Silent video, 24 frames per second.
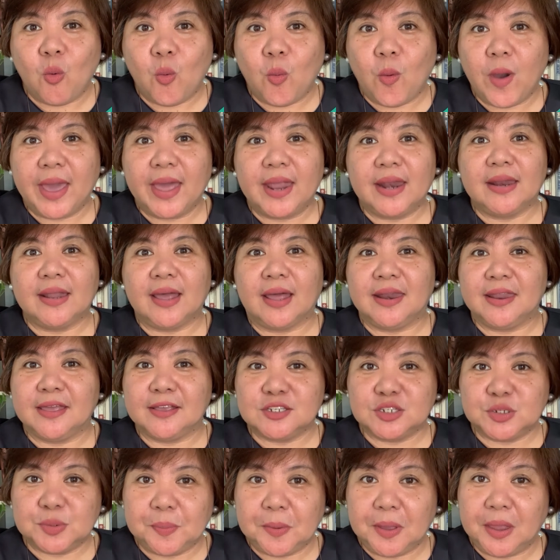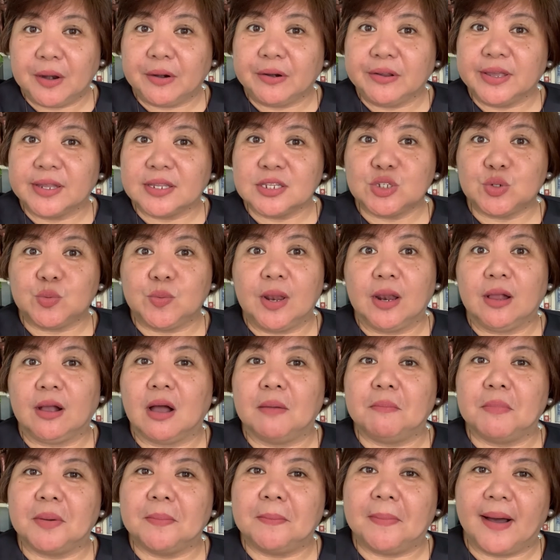when an experience will
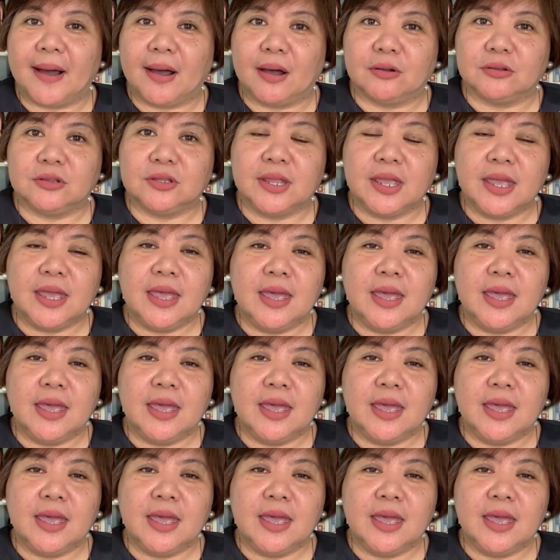come about,